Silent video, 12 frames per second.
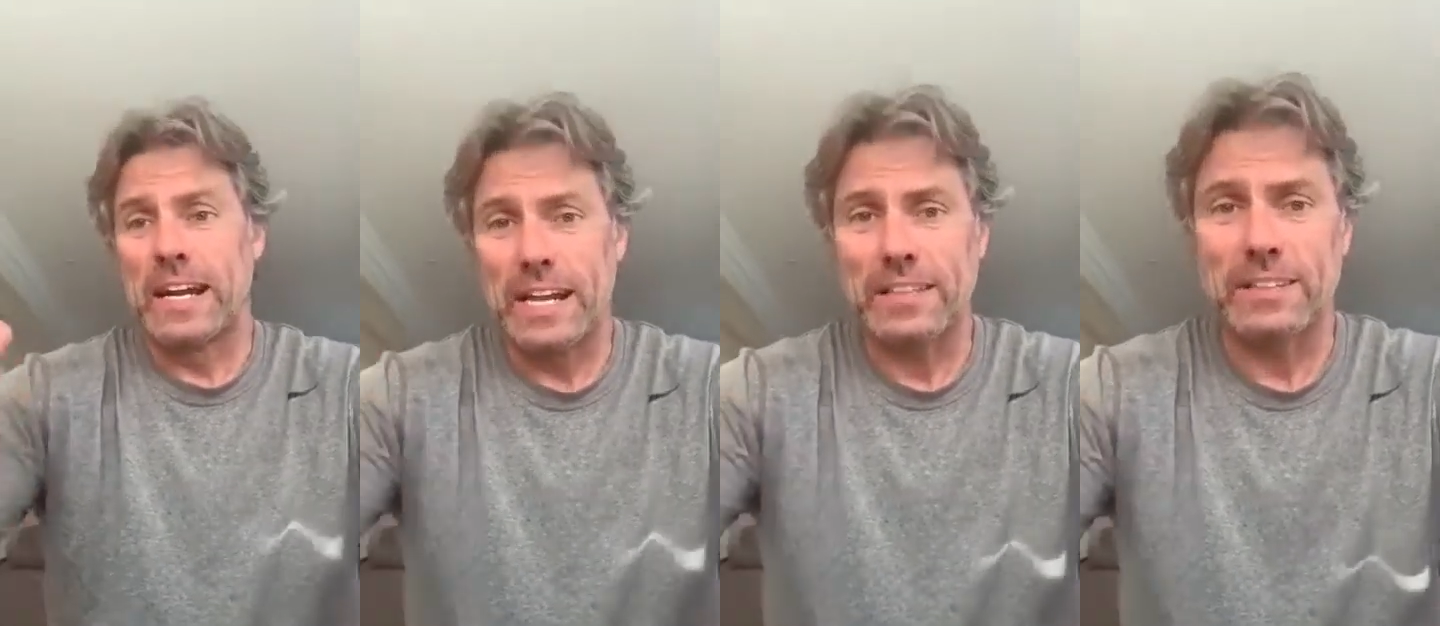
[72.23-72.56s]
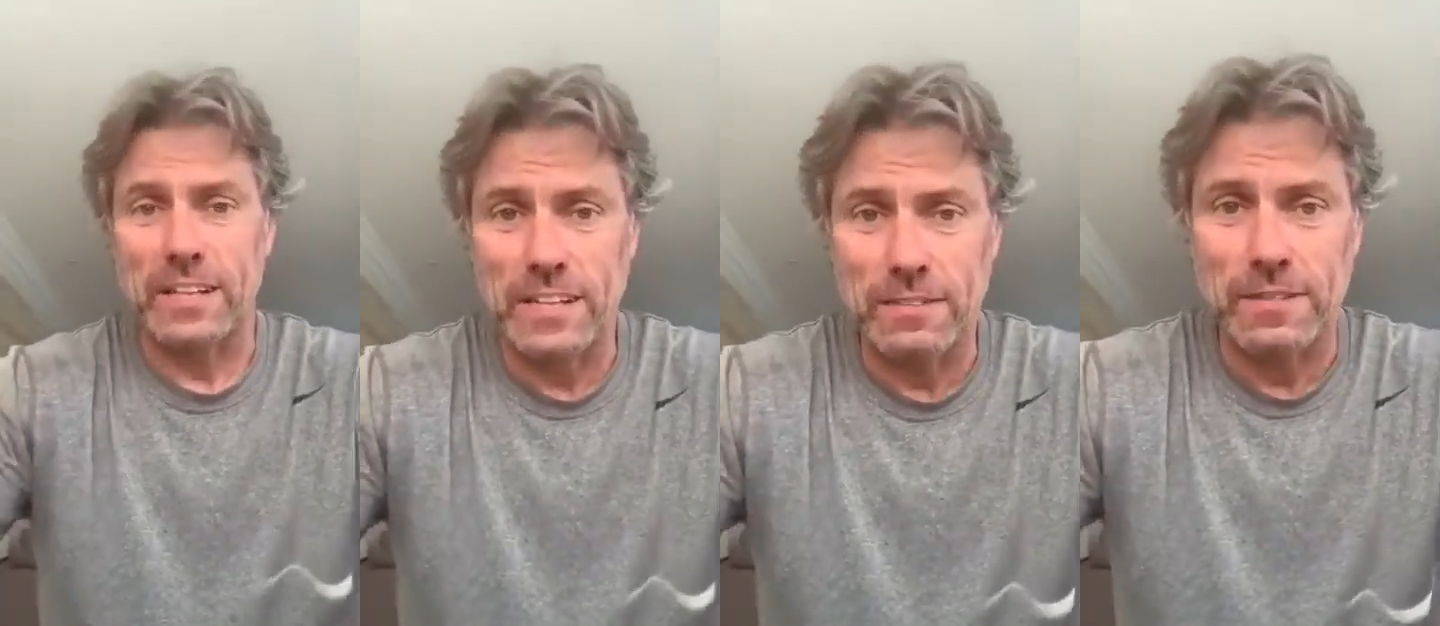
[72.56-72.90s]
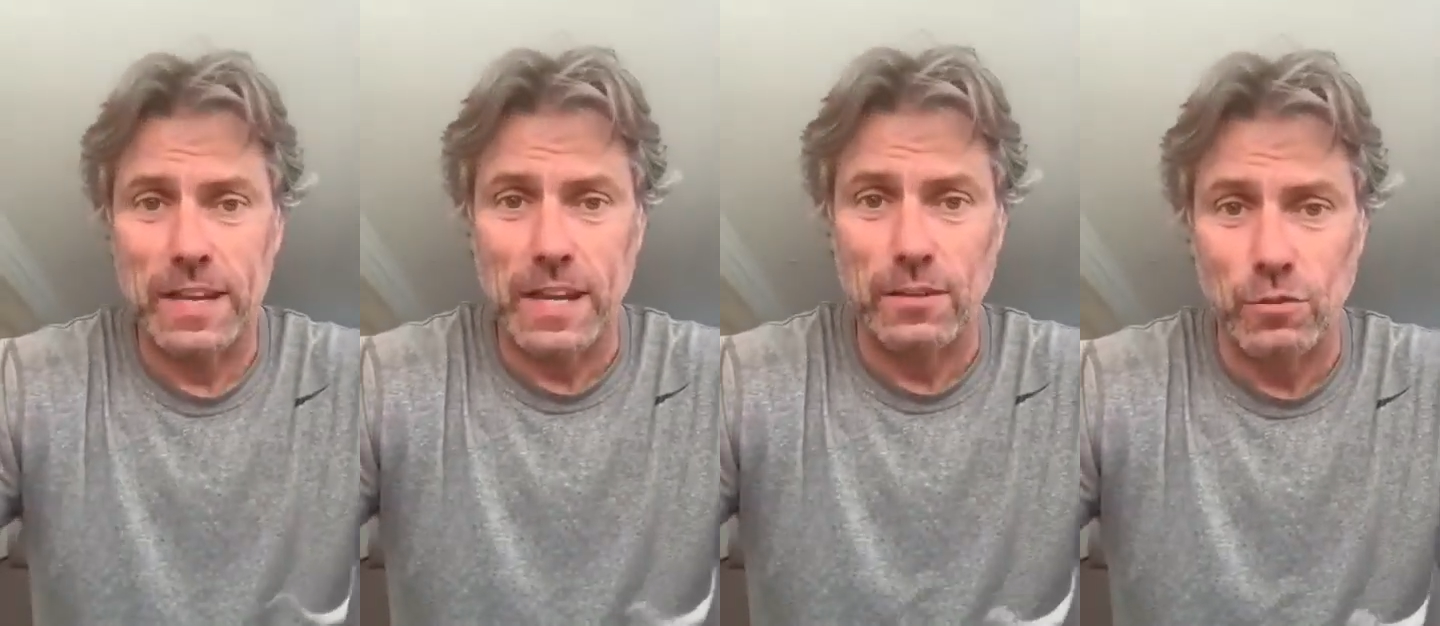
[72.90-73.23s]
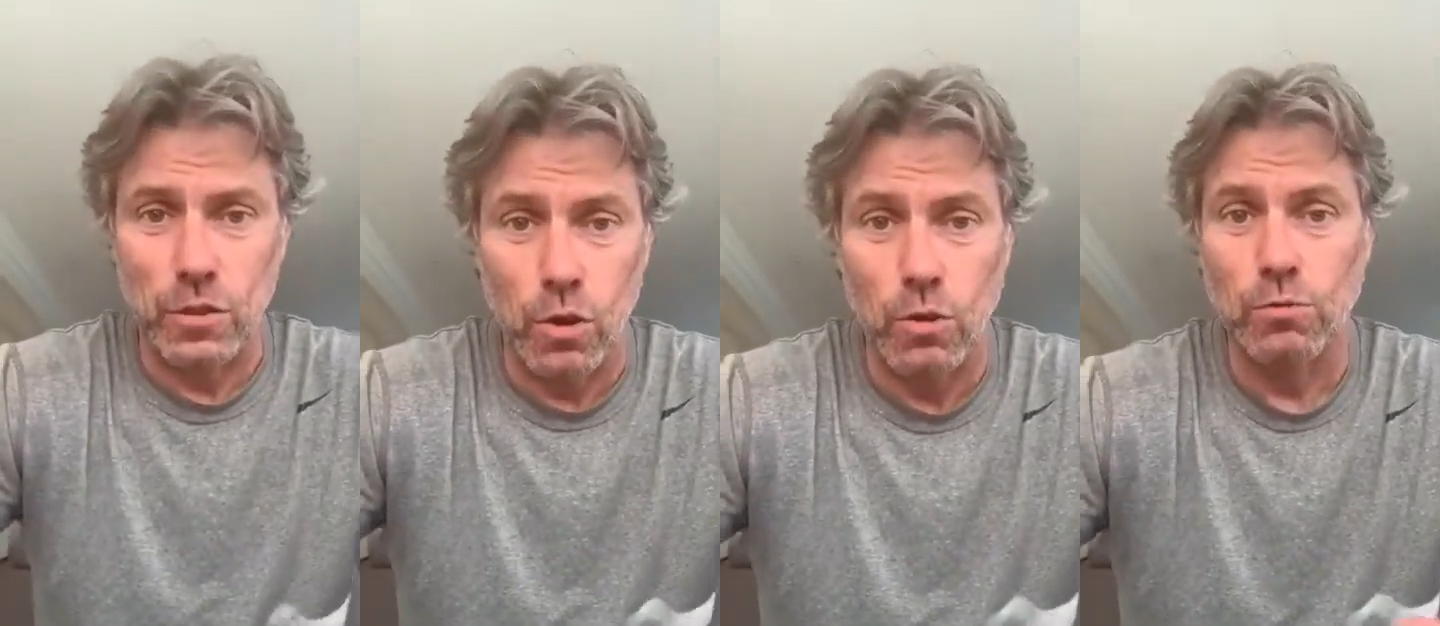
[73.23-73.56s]
let's leave the lads
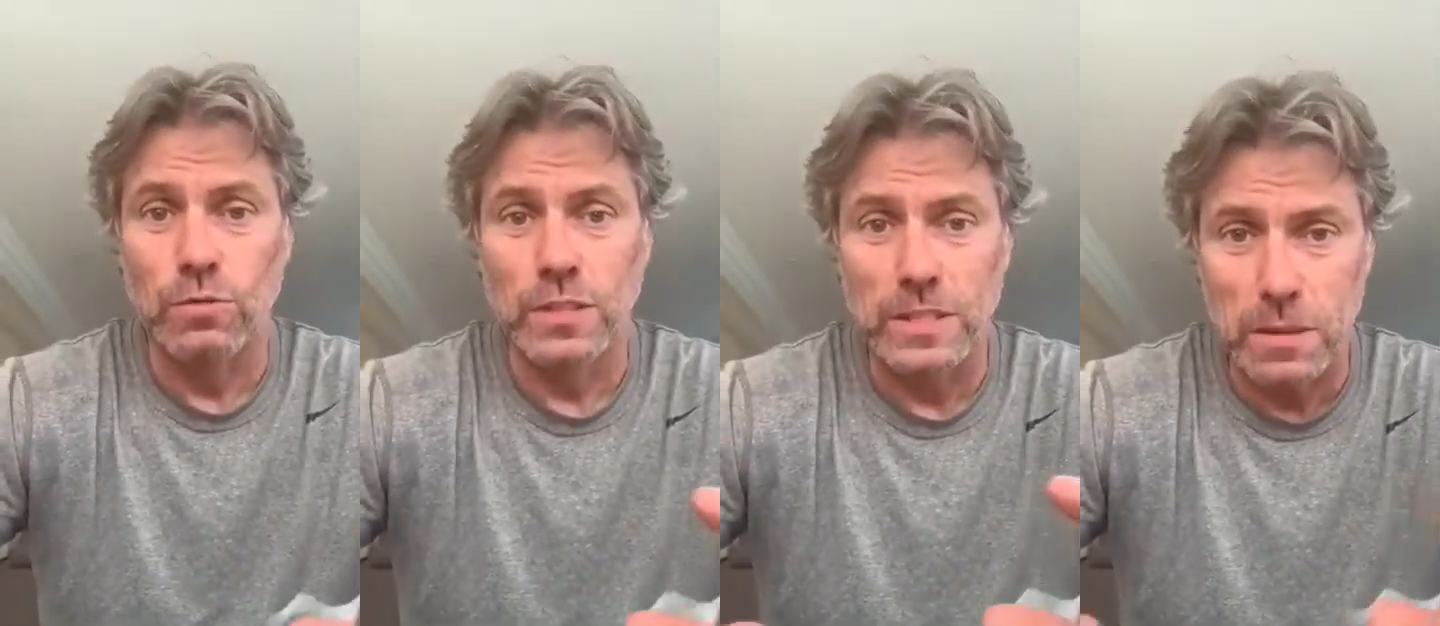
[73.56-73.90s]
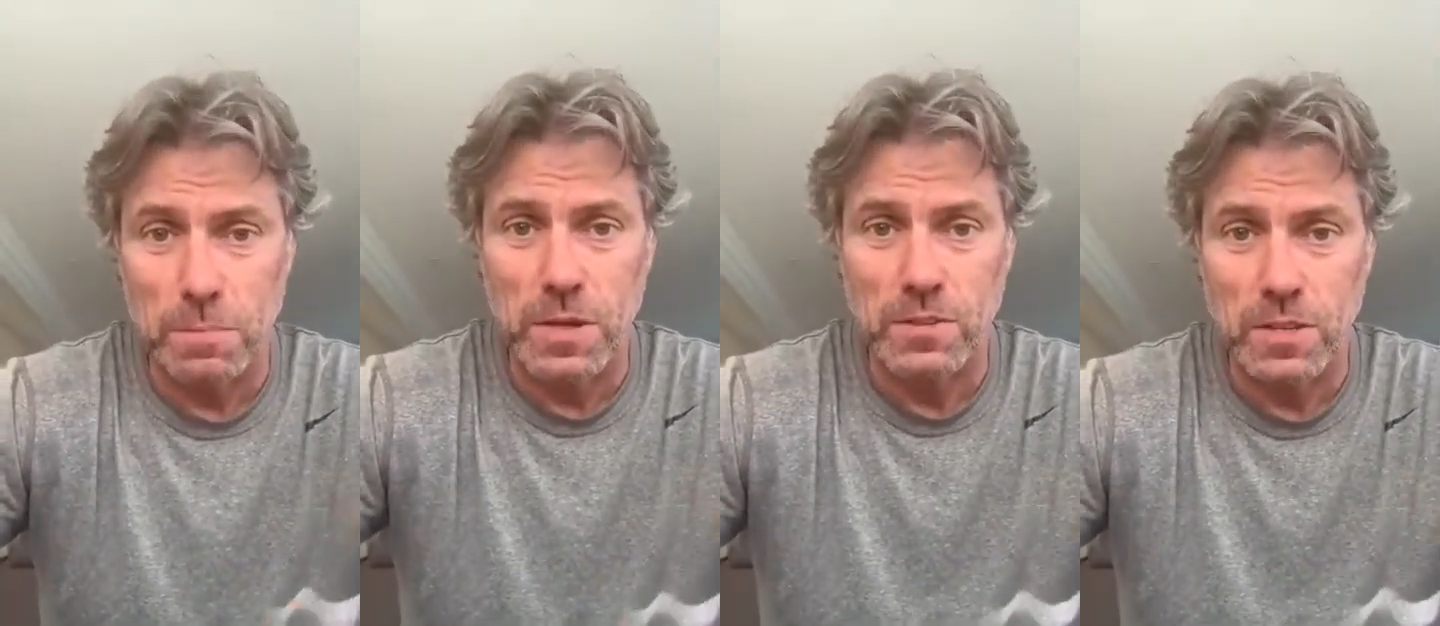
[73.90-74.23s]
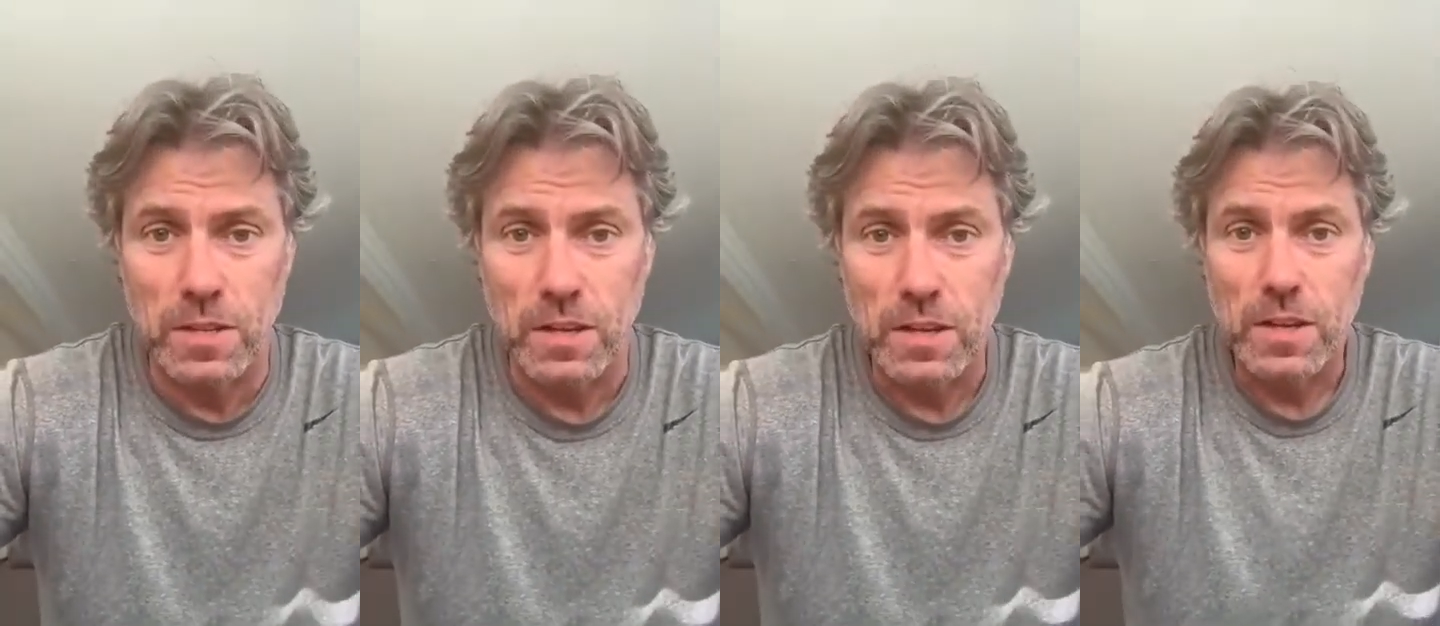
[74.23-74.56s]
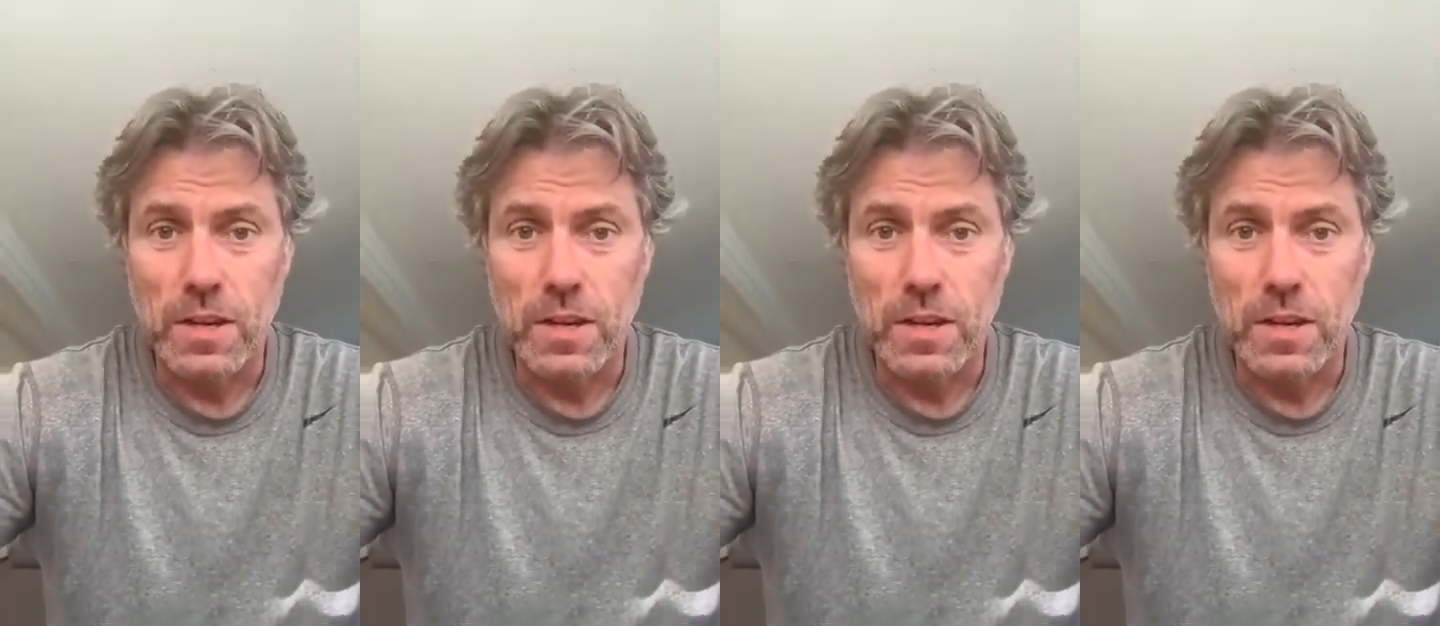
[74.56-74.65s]
alone, they're busy.